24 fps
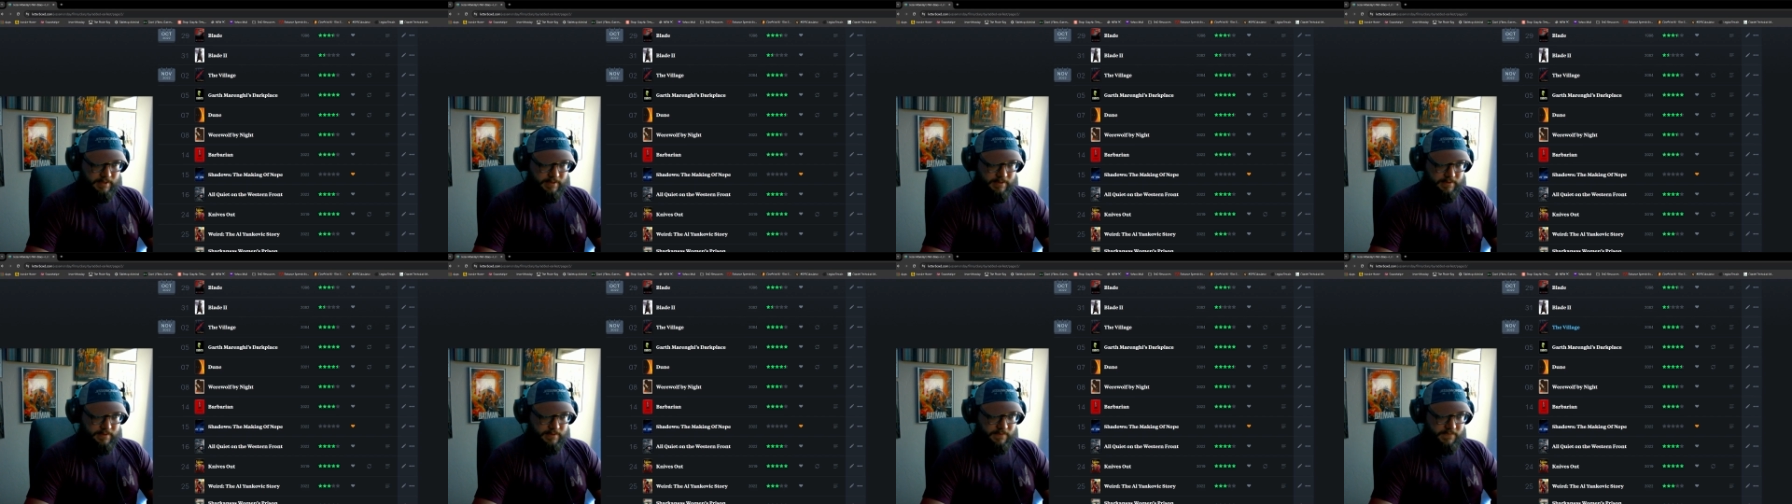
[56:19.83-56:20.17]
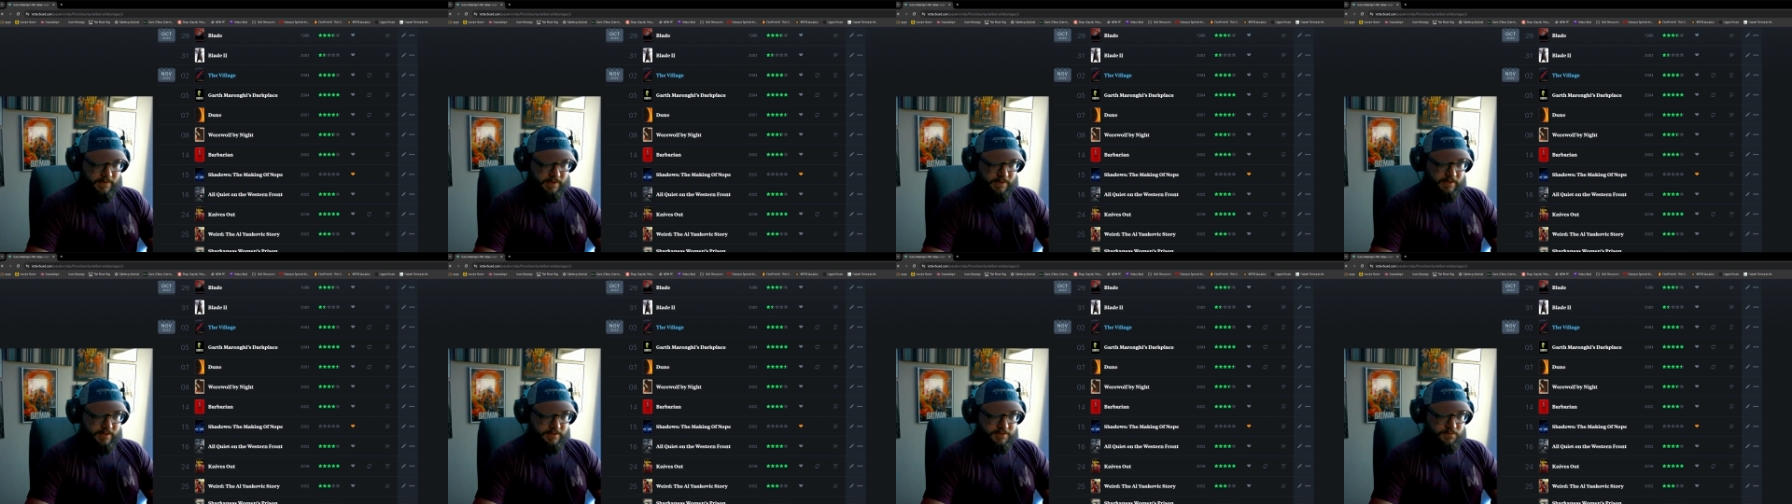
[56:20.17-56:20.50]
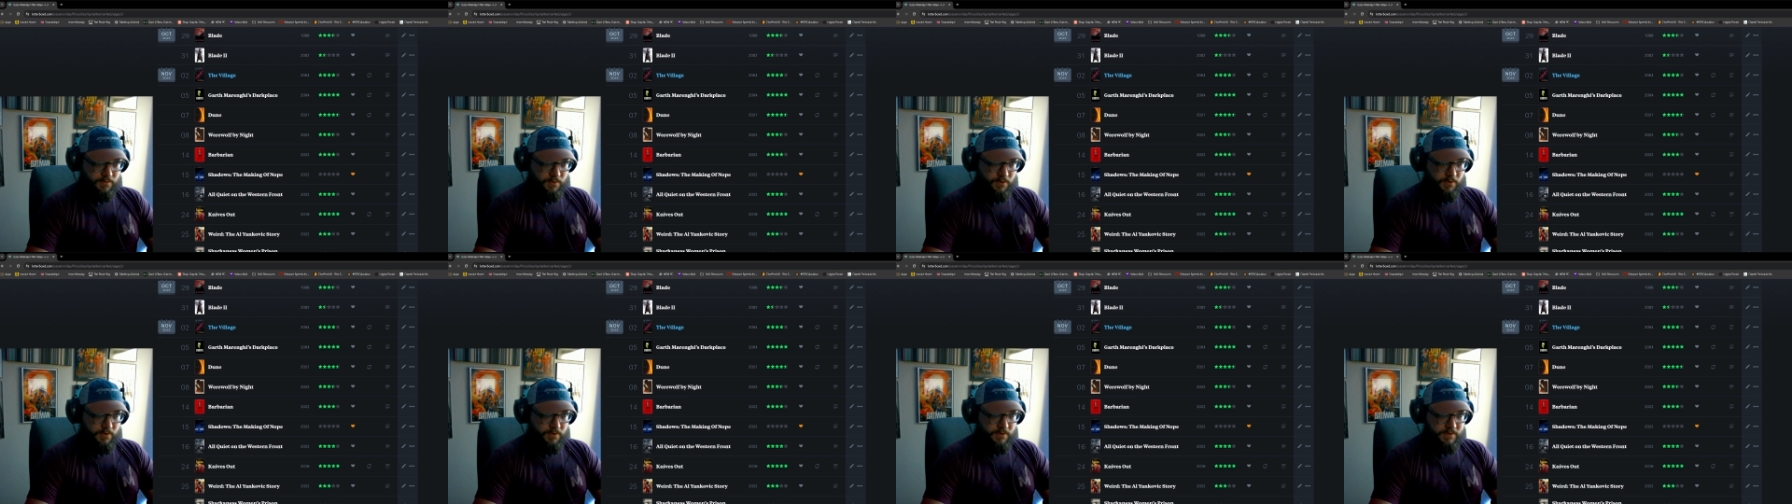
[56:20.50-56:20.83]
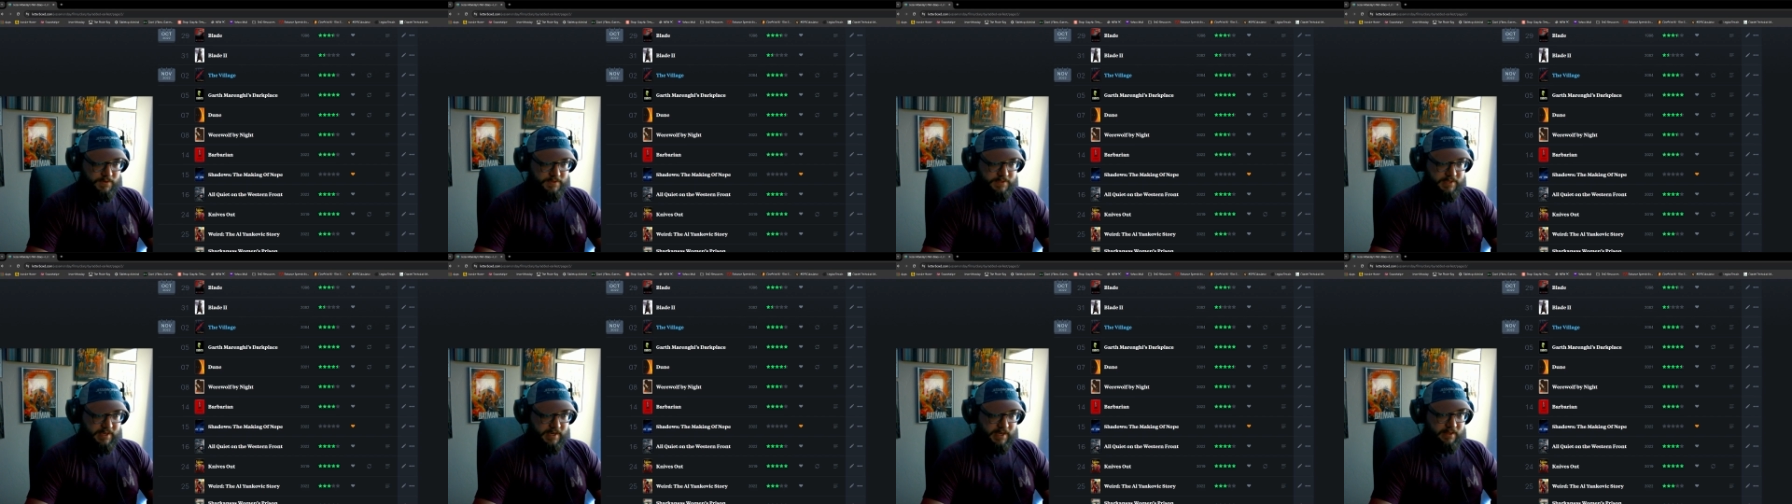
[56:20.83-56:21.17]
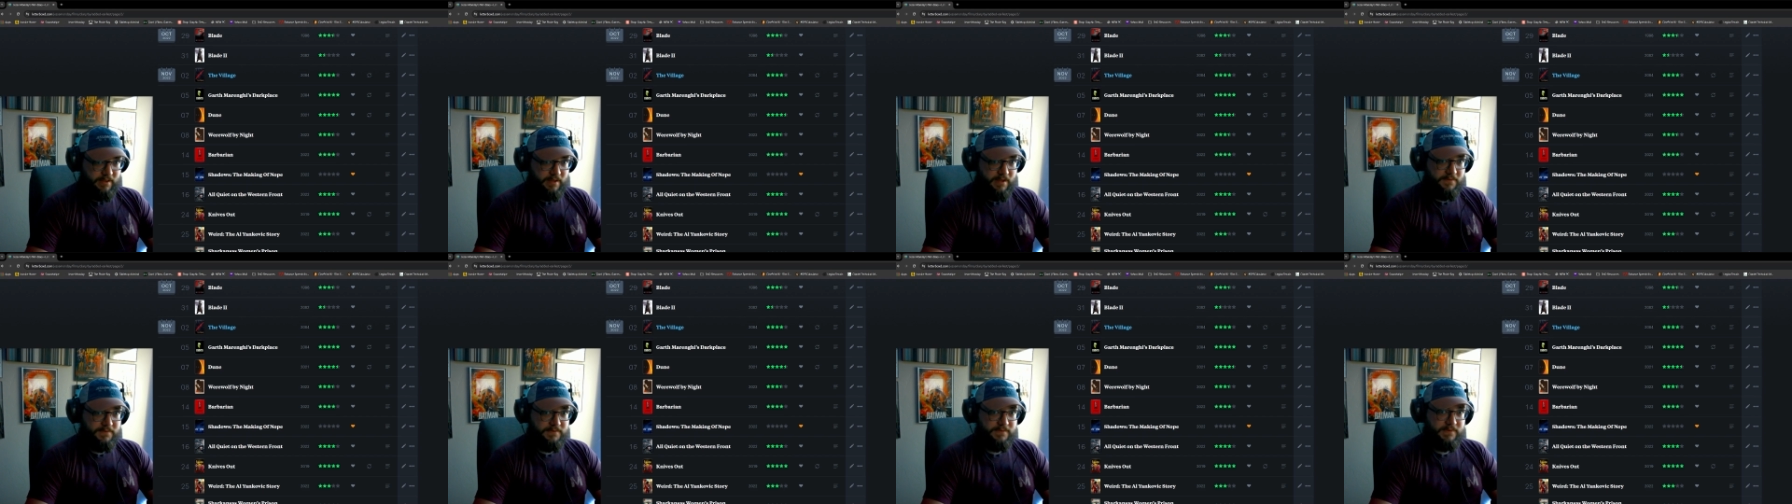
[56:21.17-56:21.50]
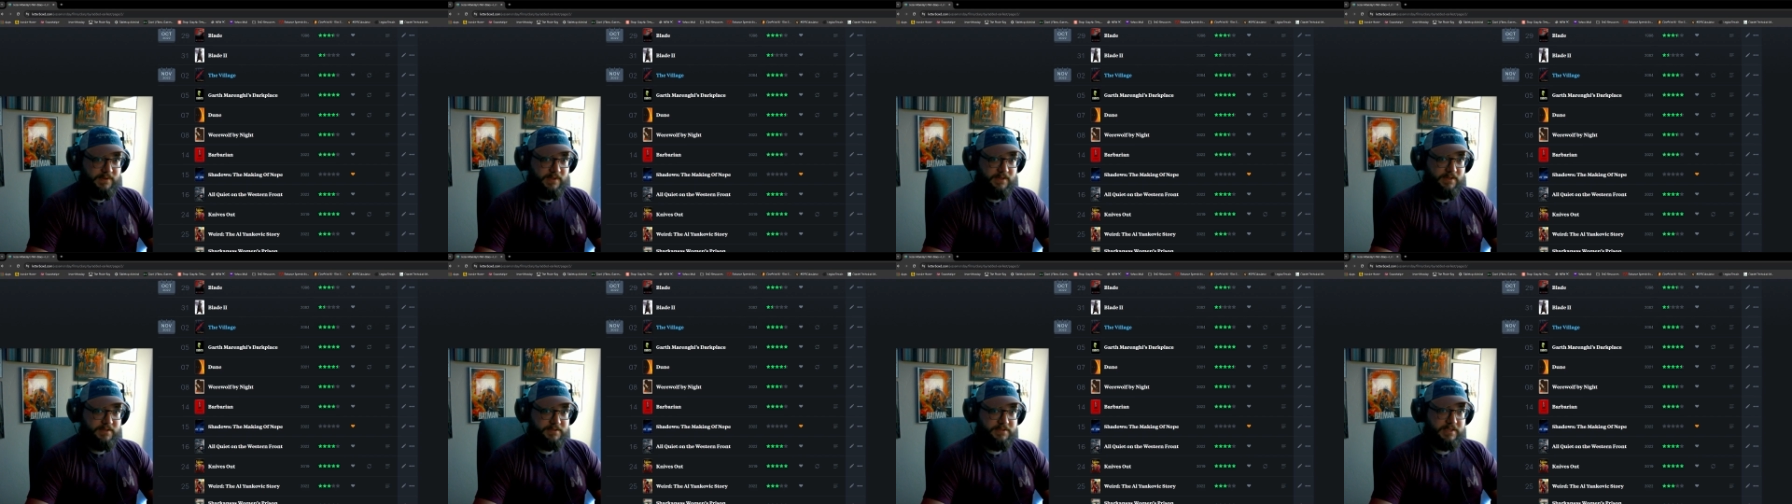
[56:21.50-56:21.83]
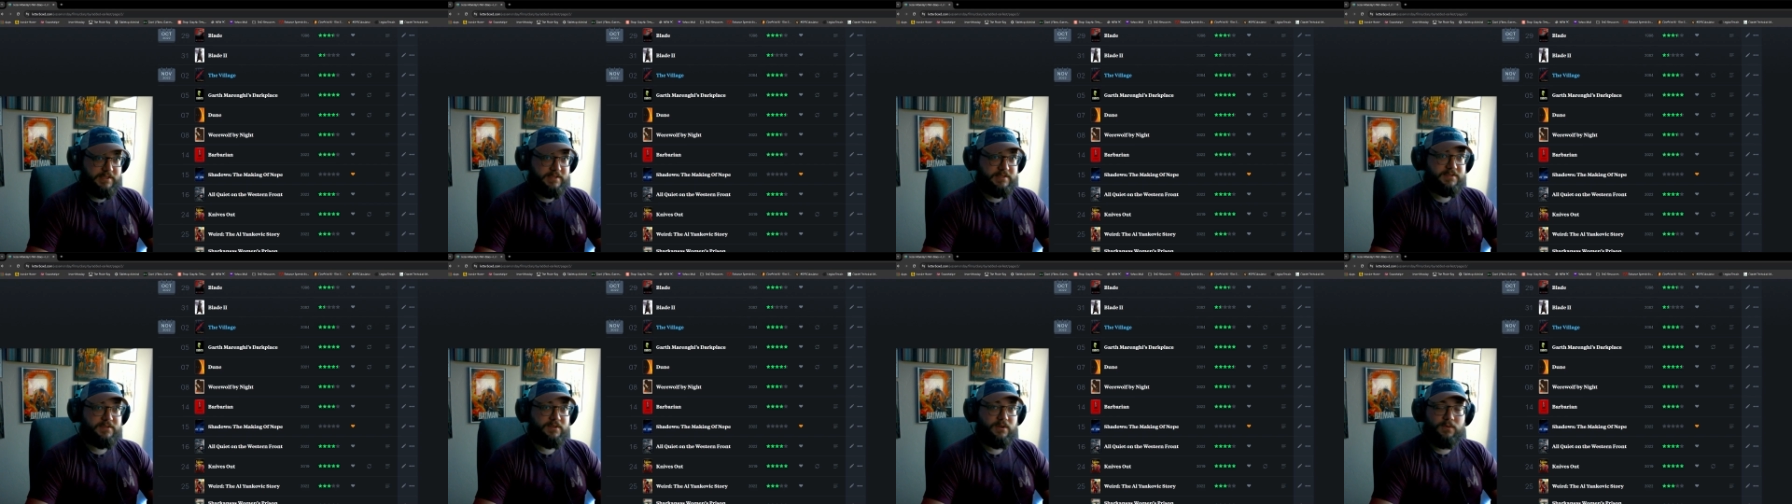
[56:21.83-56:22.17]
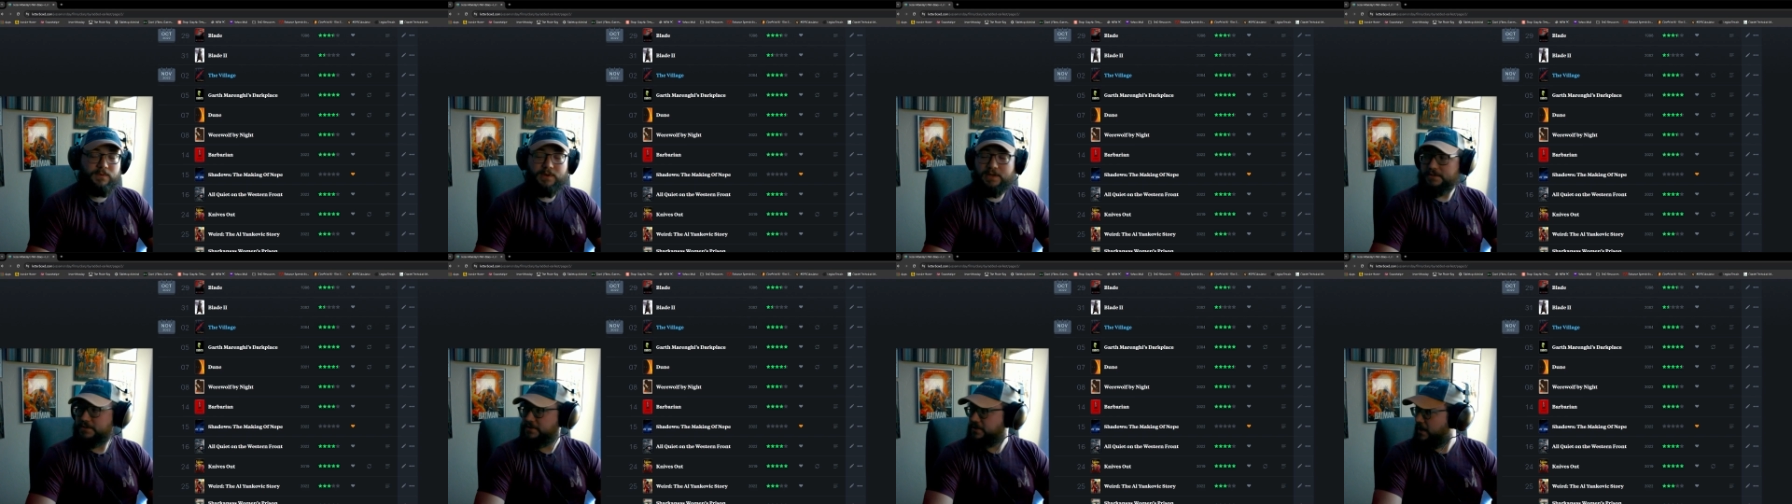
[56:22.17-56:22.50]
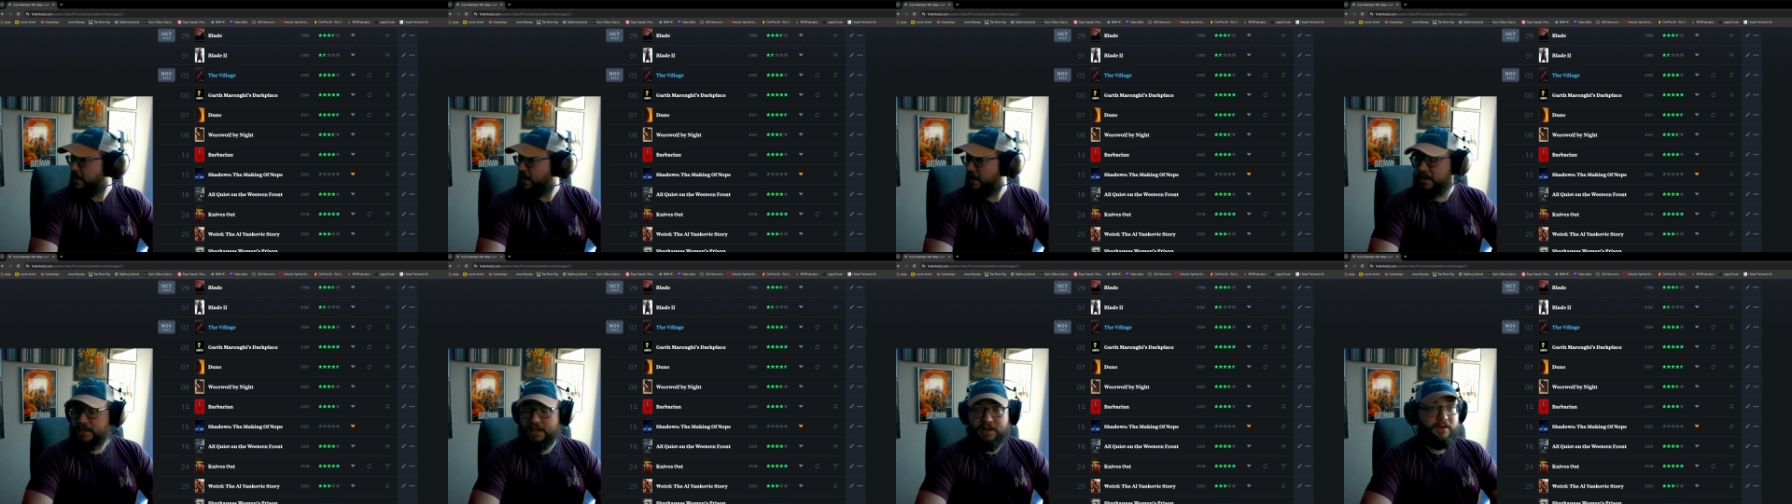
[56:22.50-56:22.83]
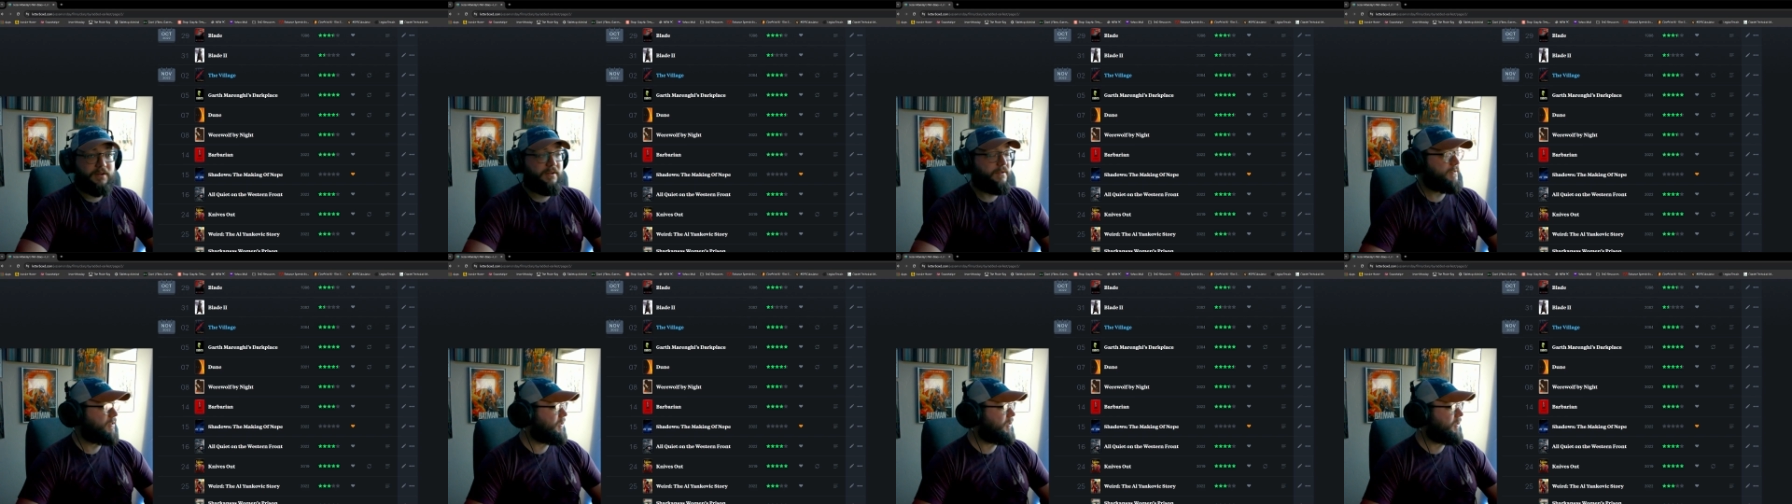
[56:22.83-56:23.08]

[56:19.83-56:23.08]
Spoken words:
The Village rules. I love The Village. It's so well shot. I don't know if you